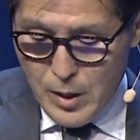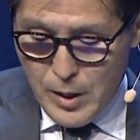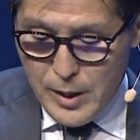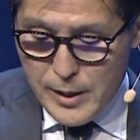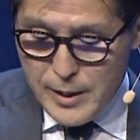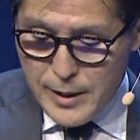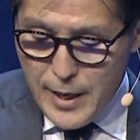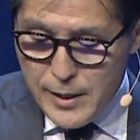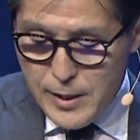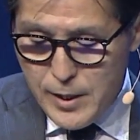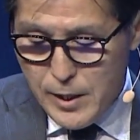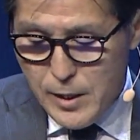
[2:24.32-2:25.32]
It
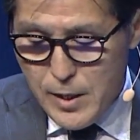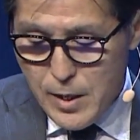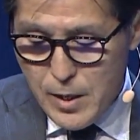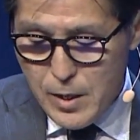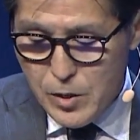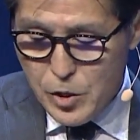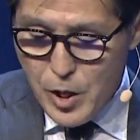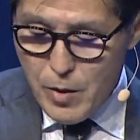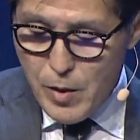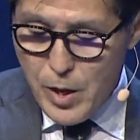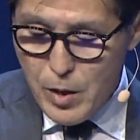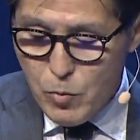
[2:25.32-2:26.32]
states the
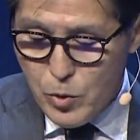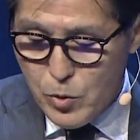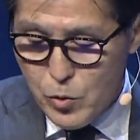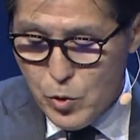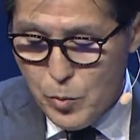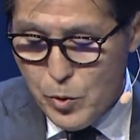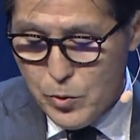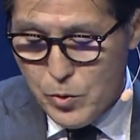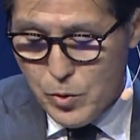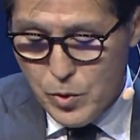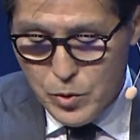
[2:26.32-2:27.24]
JRA will contribute